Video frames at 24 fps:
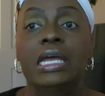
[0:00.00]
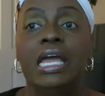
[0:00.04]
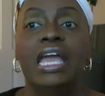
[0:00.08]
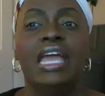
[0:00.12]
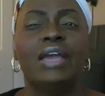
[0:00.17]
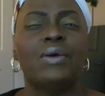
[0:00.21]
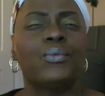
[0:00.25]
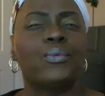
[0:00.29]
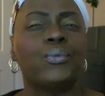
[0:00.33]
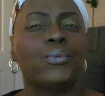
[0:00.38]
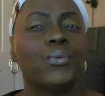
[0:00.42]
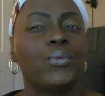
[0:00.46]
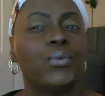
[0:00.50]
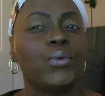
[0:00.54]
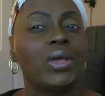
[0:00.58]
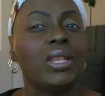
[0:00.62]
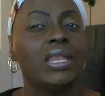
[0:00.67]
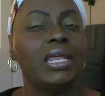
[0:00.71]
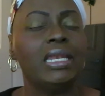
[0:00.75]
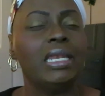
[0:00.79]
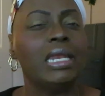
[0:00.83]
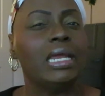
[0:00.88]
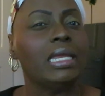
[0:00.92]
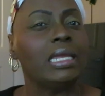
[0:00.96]
It
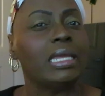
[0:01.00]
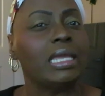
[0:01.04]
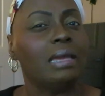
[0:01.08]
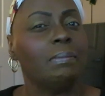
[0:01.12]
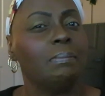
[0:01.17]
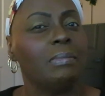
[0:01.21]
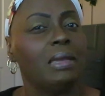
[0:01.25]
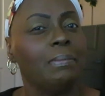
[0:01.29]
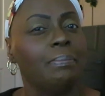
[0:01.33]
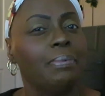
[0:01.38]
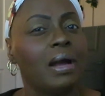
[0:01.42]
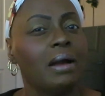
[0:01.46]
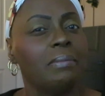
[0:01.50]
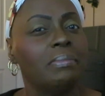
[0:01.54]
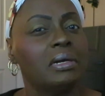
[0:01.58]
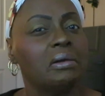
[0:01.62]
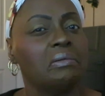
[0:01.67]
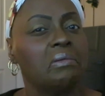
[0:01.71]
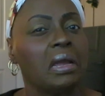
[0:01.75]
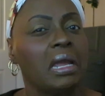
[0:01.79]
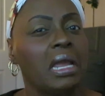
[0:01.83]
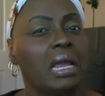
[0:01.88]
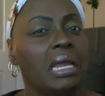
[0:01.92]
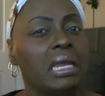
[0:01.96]
really didn't give me
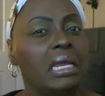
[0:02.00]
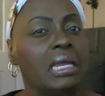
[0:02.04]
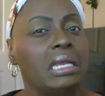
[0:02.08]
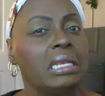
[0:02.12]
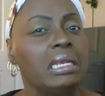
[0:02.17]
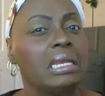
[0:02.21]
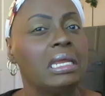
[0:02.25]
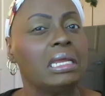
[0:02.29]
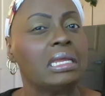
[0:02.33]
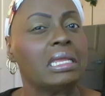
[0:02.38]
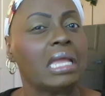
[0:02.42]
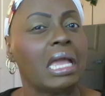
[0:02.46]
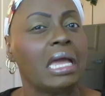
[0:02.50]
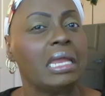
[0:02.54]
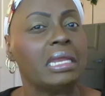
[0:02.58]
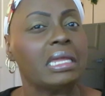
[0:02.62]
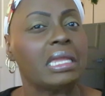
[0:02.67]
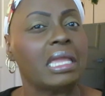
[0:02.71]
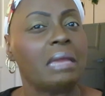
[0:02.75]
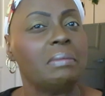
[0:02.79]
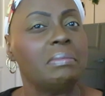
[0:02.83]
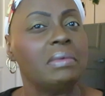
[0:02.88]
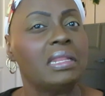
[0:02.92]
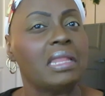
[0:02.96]
pomegranate. It, it kind
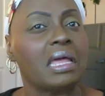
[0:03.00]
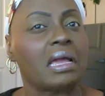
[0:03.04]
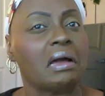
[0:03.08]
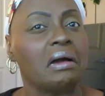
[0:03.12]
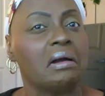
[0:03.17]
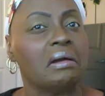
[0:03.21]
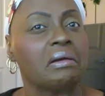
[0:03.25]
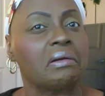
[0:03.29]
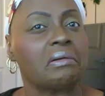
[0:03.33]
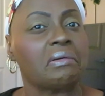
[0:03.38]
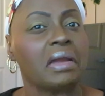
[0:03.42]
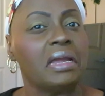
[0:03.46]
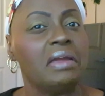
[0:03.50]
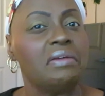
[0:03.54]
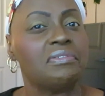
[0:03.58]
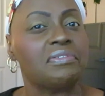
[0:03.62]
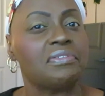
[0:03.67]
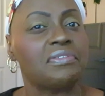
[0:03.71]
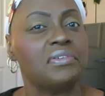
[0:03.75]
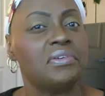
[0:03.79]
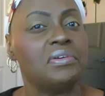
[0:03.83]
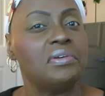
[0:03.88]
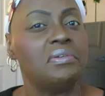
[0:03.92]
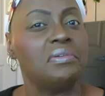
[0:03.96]
of gave me like a
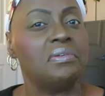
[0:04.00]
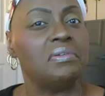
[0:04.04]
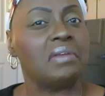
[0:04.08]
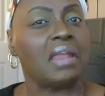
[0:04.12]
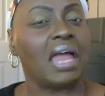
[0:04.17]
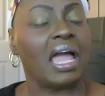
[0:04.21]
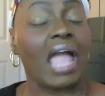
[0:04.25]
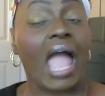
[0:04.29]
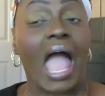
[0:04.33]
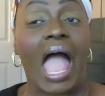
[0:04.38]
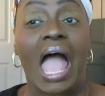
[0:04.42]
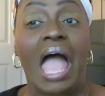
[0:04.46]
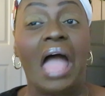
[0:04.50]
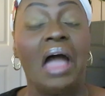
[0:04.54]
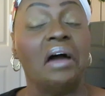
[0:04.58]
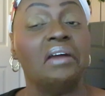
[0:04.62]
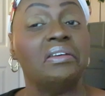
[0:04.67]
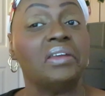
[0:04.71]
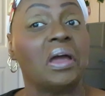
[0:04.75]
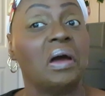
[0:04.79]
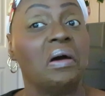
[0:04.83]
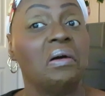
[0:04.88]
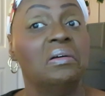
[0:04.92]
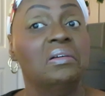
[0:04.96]
grapefruit. Like, I
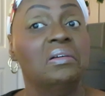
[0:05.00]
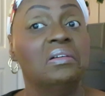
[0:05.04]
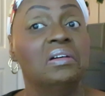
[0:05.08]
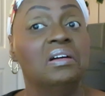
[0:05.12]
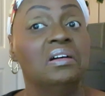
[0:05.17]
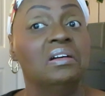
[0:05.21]
don't know.